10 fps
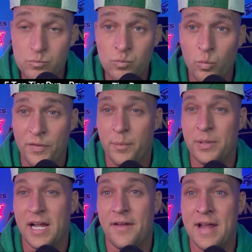With a
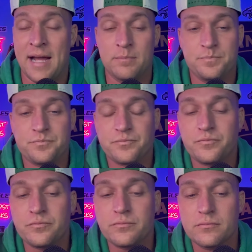play on that.
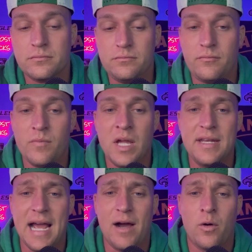
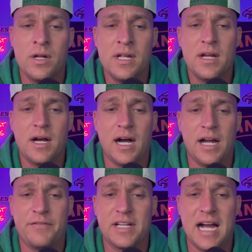Now,
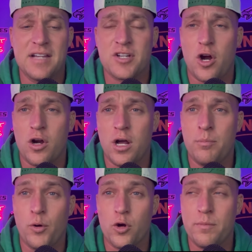if you guys aren't
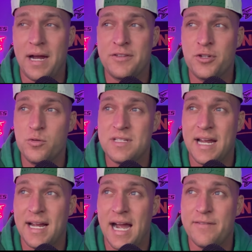on board my
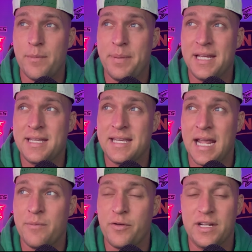Tuesday, I have a big
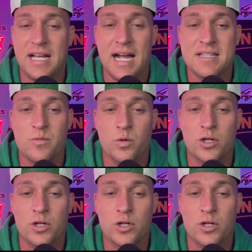game for you guys. We're